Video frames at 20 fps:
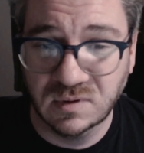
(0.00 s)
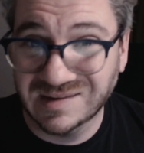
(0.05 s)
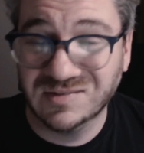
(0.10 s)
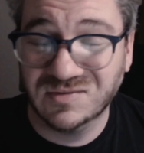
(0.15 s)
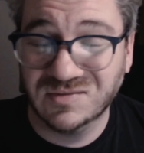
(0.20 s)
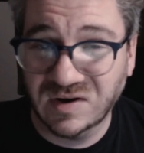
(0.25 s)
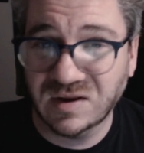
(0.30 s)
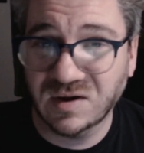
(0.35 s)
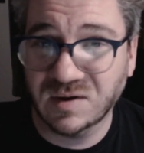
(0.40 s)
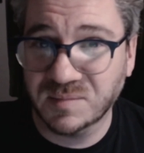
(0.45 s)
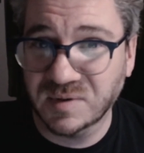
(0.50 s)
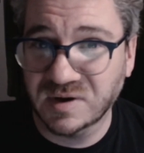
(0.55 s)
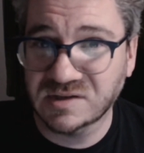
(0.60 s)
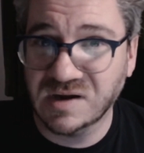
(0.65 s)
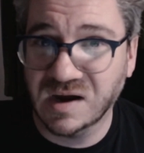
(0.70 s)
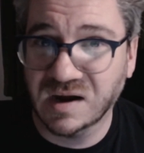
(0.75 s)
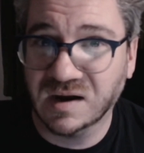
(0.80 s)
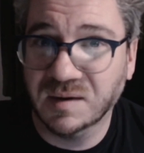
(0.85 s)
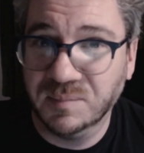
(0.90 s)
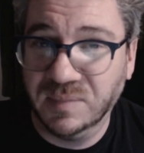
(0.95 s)
In this video, I'm going
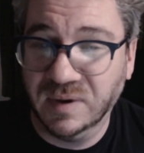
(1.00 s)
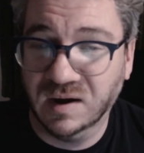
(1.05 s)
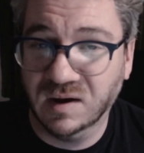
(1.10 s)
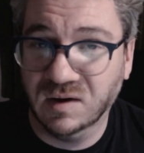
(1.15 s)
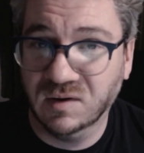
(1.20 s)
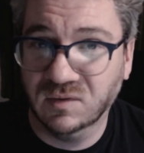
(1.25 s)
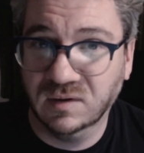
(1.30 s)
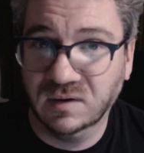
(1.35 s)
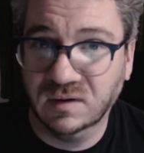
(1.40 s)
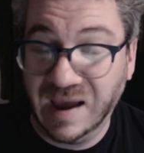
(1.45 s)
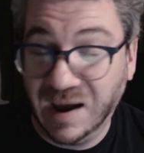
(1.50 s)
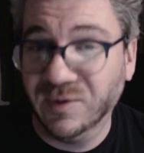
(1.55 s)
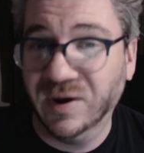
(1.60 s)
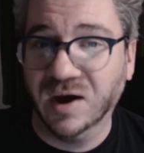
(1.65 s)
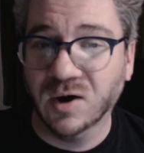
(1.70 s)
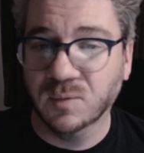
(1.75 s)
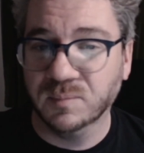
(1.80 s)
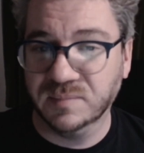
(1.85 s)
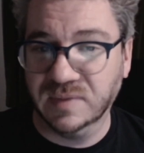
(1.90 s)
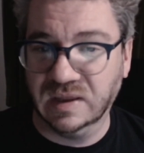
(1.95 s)
to talk about how
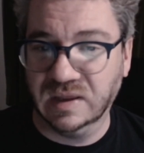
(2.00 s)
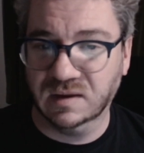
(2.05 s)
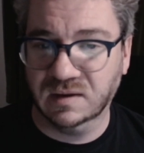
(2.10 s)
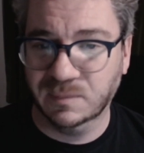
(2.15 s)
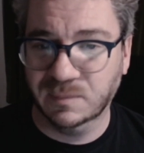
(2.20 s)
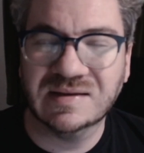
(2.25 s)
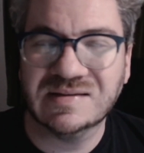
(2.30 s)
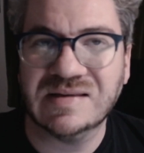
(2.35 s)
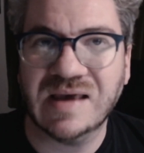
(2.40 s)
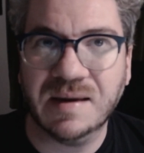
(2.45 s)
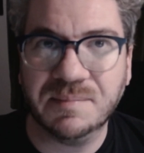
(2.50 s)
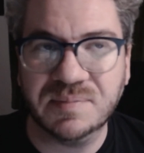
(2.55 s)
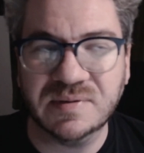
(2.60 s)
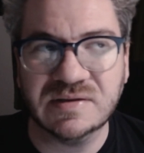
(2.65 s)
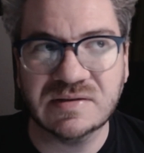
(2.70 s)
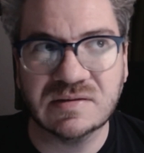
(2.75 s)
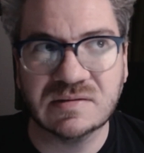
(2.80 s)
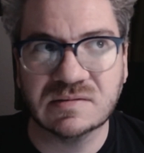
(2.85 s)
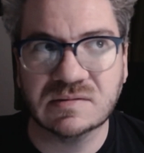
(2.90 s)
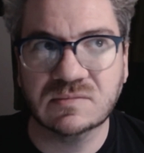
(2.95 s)
it helped me. And this
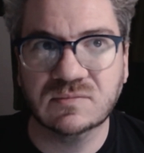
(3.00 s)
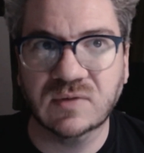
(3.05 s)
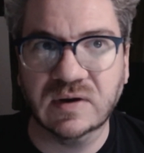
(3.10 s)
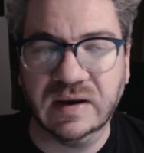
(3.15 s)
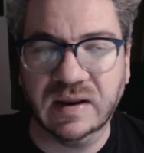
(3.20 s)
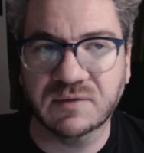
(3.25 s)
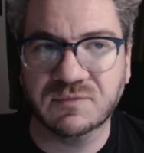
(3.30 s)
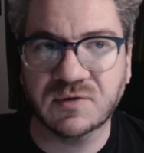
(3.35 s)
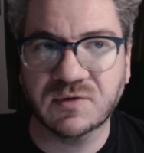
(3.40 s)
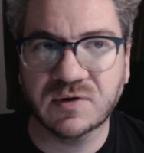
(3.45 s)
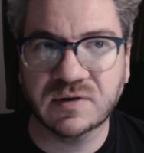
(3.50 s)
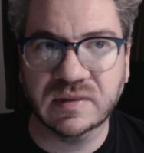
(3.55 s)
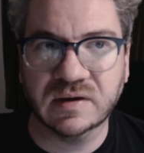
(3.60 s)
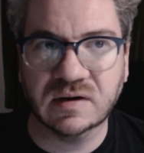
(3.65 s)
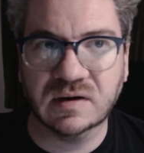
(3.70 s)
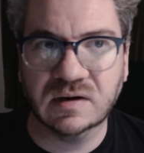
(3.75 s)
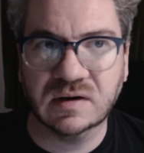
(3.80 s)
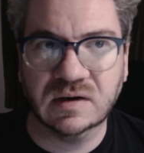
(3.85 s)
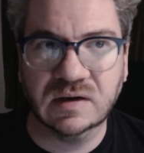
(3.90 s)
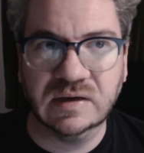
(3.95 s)
happens whenever
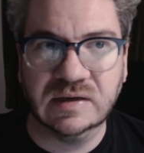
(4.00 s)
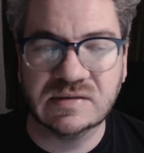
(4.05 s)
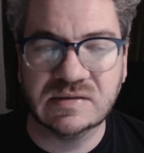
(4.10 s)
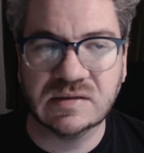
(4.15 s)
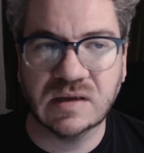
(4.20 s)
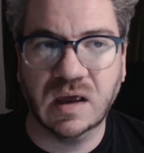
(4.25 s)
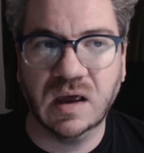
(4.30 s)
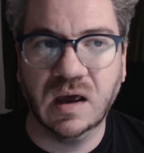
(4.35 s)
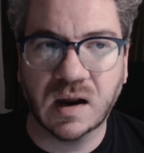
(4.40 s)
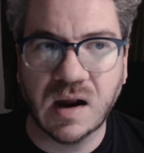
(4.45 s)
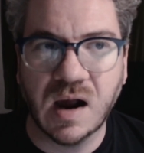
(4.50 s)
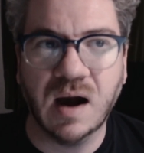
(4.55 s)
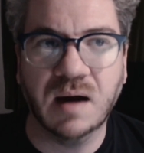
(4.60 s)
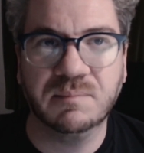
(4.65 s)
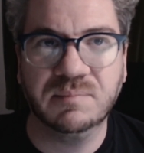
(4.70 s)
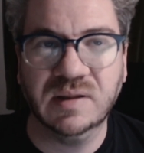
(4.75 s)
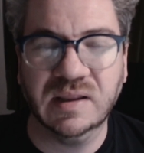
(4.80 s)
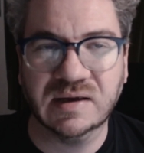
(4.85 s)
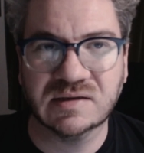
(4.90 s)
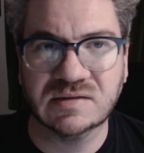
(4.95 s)
there is a
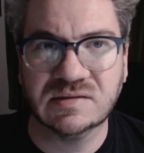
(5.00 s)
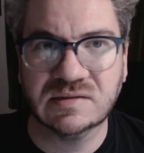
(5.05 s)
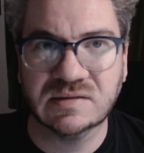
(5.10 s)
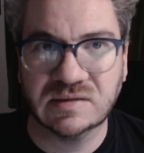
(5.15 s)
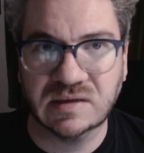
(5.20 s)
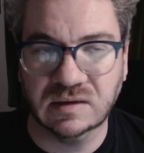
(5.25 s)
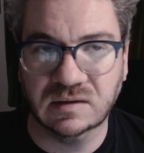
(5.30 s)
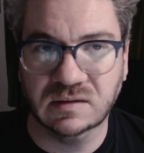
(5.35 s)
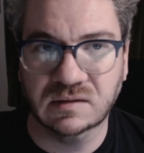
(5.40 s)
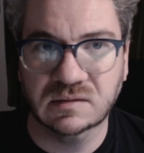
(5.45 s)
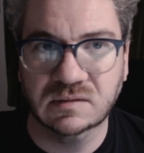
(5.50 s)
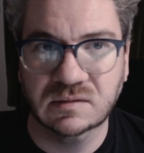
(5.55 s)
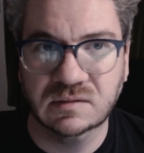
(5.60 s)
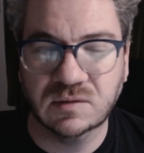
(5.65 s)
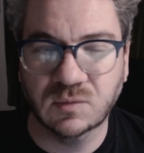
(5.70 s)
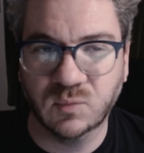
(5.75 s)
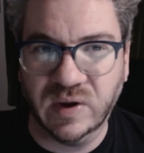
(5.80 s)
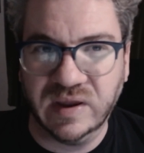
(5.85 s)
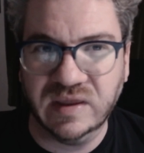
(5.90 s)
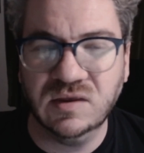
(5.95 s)
complex skill.
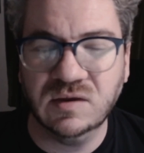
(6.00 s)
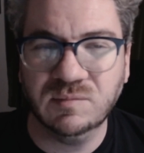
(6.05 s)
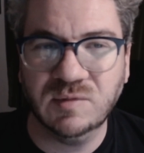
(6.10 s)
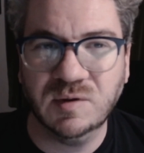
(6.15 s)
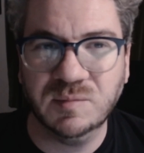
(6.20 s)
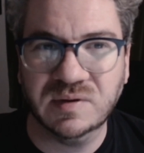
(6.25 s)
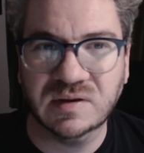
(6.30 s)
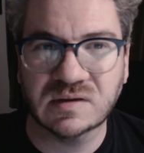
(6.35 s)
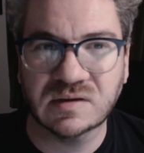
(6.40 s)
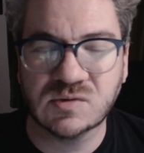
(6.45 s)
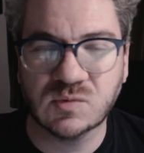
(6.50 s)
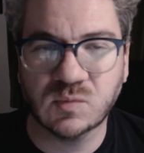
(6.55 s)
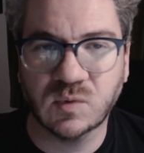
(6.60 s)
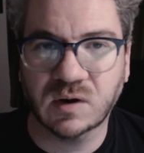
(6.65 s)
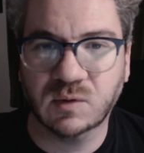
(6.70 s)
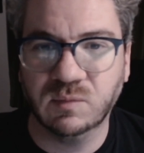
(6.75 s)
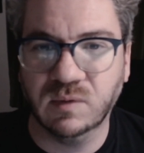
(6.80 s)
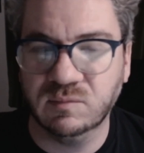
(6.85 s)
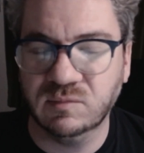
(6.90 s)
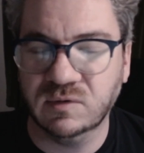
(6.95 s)
The way human beings
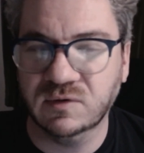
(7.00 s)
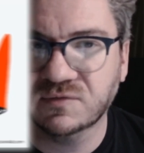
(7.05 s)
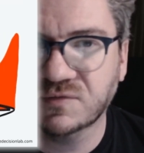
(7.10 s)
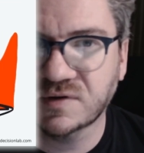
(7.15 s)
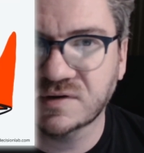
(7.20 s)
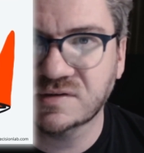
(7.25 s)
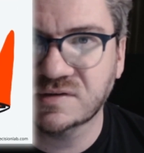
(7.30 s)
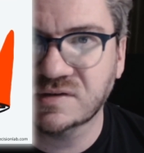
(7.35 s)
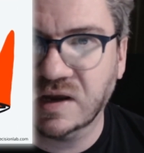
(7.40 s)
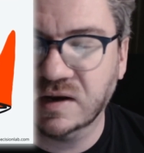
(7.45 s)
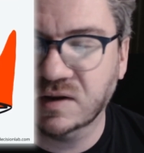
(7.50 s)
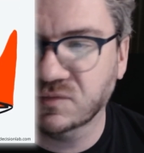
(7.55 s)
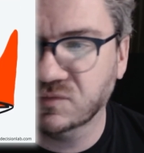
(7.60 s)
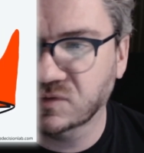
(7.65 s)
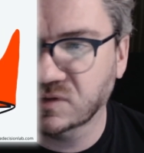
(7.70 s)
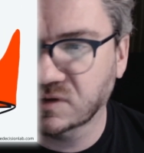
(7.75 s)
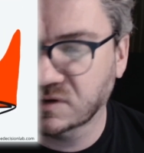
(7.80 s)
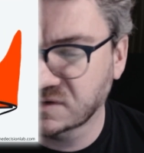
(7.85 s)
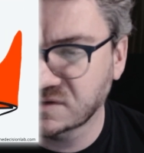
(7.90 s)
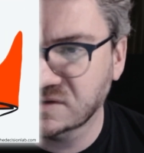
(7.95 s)
work, when we first kind
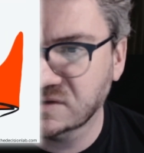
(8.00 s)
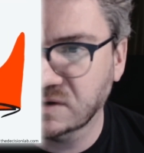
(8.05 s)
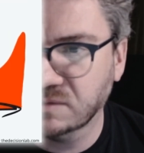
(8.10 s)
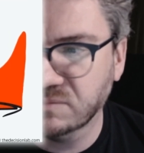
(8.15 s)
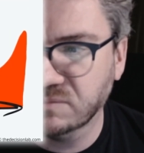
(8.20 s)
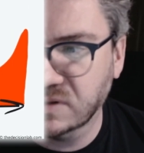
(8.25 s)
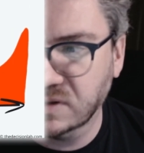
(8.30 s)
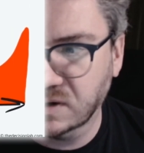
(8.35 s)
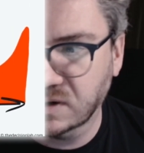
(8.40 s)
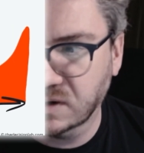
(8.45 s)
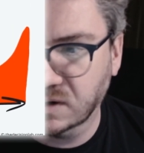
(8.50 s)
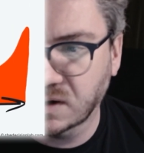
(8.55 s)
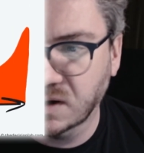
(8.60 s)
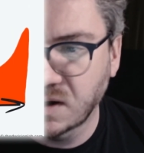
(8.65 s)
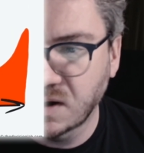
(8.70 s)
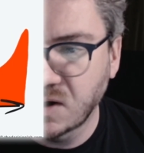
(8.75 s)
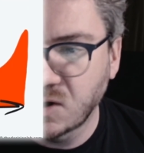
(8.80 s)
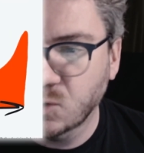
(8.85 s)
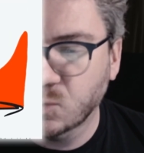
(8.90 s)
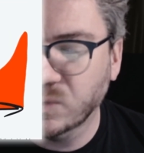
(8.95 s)
of learn something,
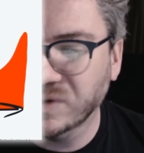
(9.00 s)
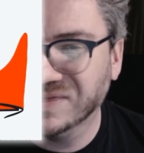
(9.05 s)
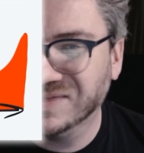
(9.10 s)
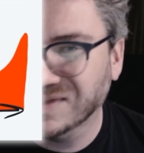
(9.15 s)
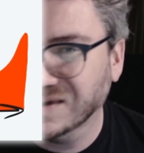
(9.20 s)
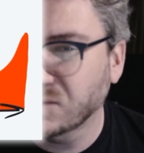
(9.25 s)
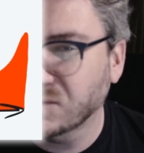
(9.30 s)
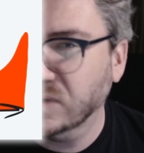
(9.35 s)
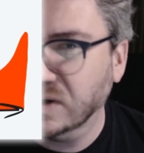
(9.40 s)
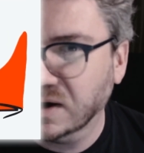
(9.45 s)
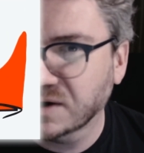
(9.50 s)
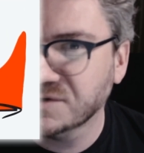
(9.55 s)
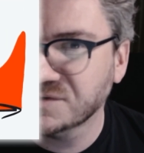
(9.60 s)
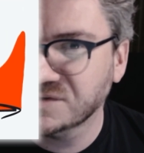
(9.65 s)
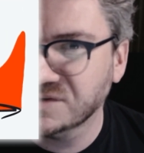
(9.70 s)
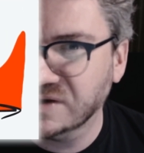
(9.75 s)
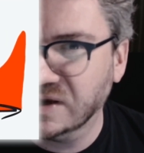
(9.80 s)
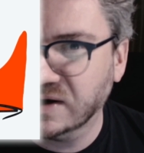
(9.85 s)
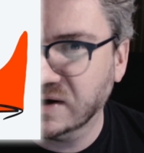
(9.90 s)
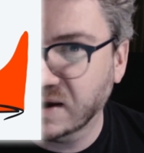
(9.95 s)
we think we
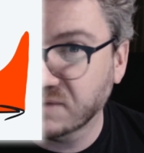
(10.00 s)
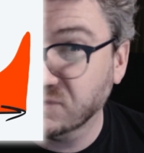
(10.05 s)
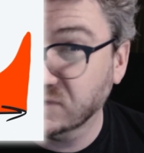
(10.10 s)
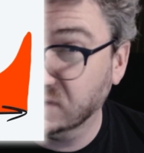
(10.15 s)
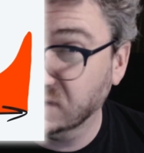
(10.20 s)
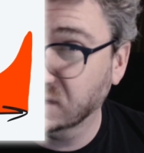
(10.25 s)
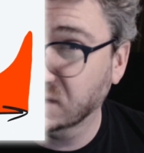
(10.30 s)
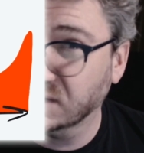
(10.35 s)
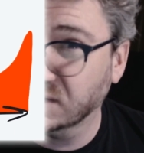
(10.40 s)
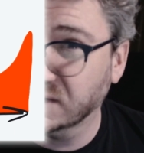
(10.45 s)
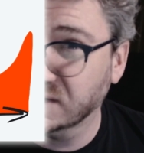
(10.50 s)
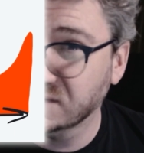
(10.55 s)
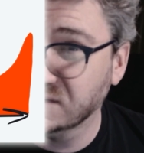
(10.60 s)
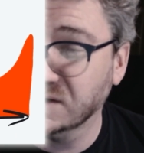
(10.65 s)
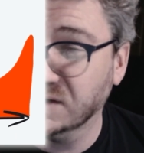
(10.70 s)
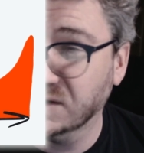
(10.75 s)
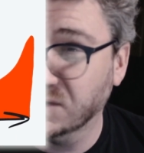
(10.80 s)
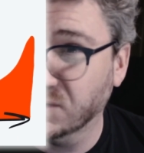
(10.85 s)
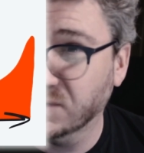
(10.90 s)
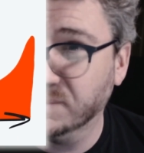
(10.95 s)
understand everything there
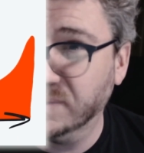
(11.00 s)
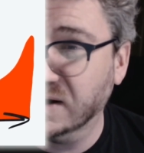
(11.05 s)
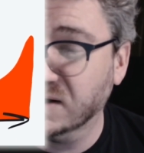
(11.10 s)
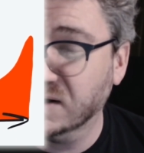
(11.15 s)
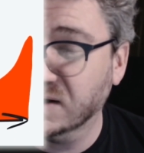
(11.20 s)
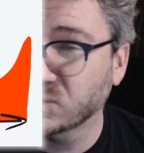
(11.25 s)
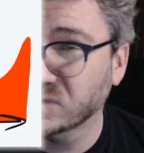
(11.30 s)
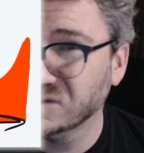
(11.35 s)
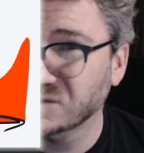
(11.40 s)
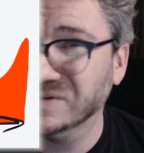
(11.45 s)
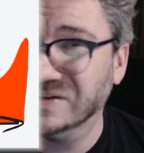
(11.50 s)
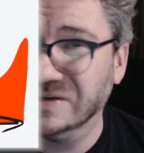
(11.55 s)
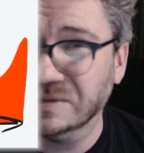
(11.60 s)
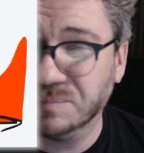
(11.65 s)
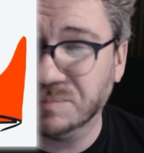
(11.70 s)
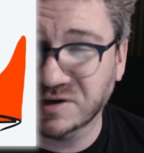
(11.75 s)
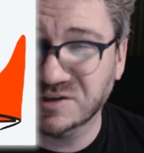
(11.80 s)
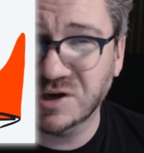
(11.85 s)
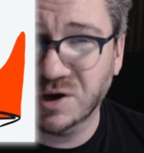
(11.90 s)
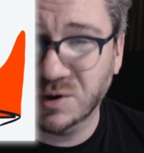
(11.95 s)
is to know about it once we
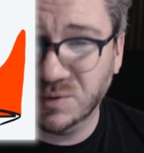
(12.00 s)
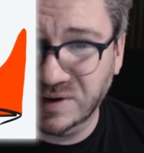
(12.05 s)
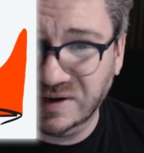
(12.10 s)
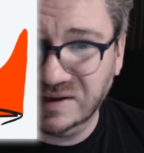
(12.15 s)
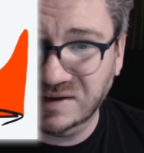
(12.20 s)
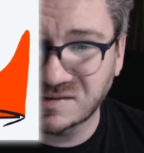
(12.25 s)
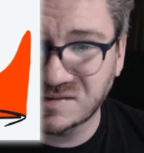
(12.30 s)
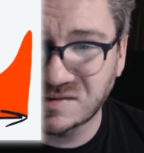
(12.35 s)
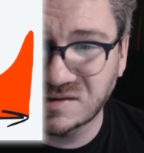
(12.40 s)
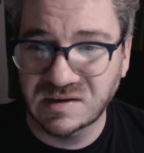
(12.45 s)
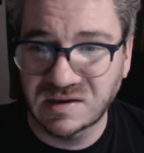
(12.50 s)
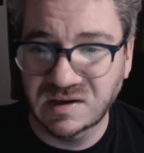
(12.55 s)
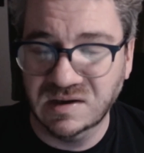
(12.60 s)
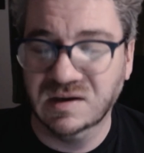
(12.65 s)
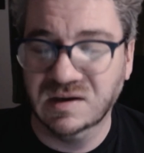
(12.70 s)
dip our toe in it.